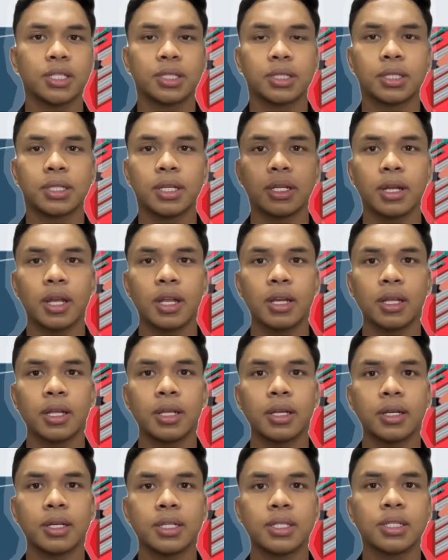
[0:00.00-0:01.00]
strict
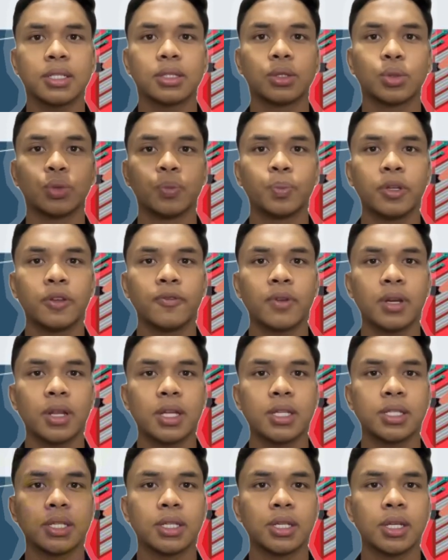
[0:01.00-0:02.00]
adherence to prevent
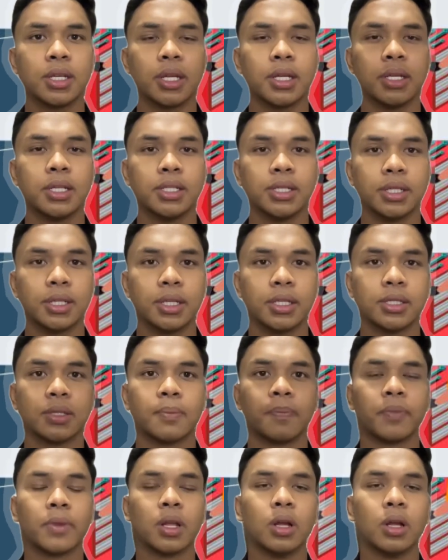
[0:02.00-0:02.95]
accident and injuries.